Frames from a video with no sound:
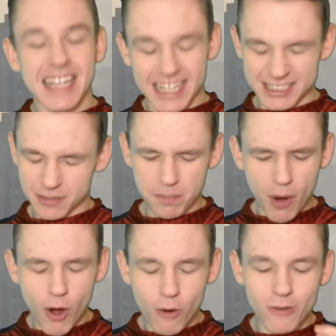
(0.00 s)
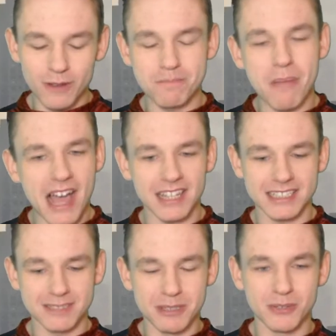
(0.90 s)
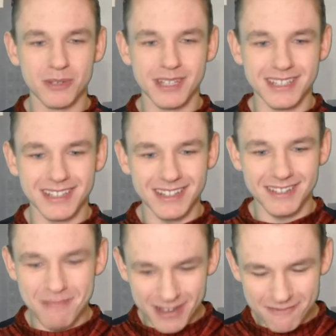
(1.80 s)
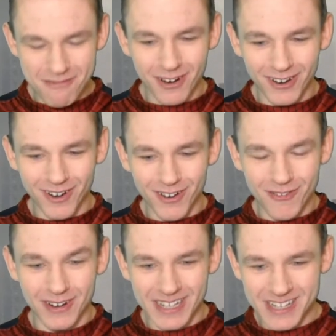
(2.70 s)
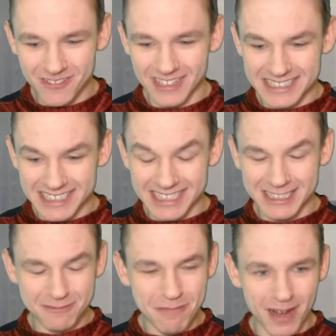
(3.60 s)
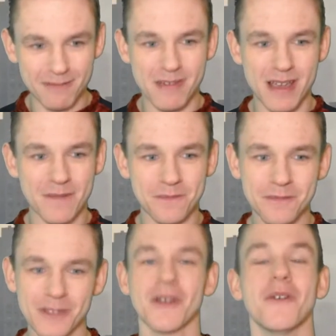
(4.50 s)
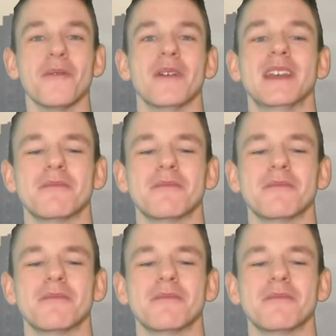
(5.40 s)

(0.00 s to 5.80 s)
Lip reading: it's a perfect balance between Peter Parker, what he wants, and Spider-Man, what he